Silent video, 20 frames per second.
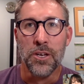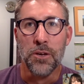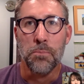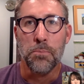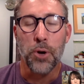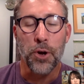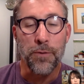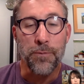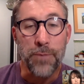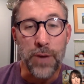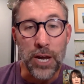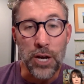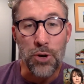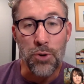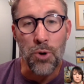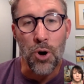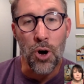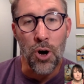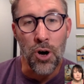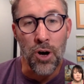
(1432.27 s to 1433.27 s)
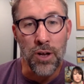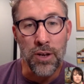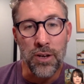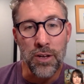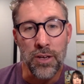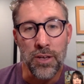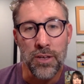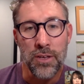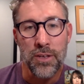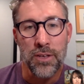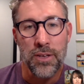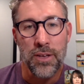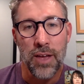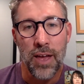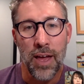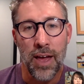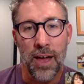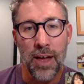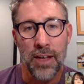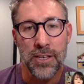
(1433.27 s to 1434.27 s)
put a finger on
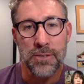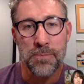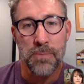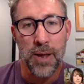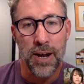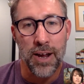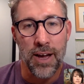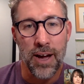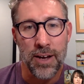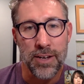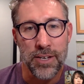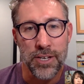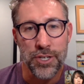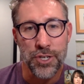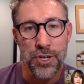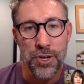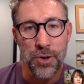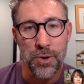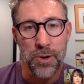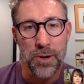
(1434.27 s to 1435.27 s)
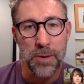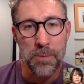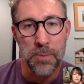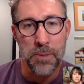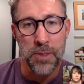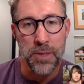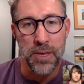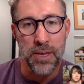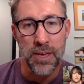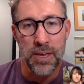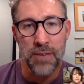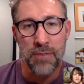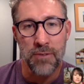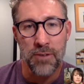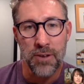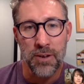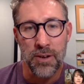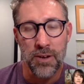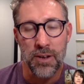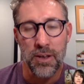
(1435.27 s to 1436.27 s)
as metacognition or empathy,
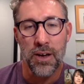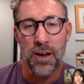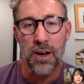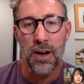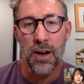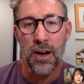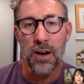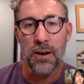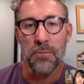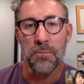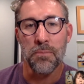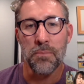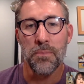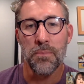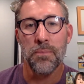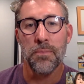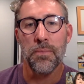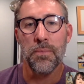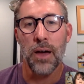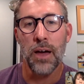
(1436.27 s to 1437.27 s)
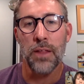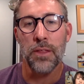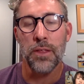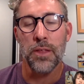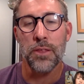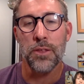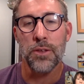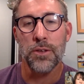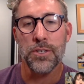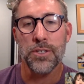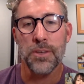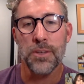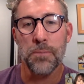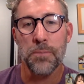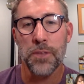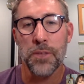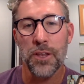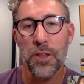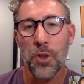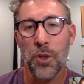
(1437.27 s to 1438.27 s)
even. I think there's
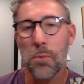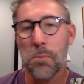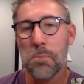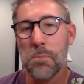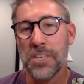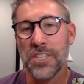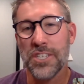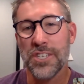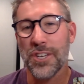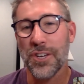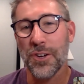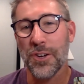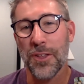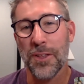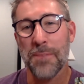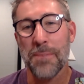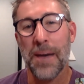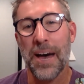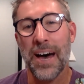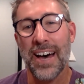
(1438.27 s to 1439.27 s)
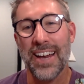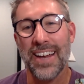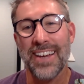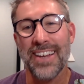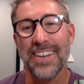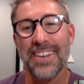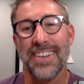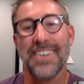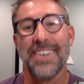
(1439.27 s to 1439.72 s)
something a little mystical about it.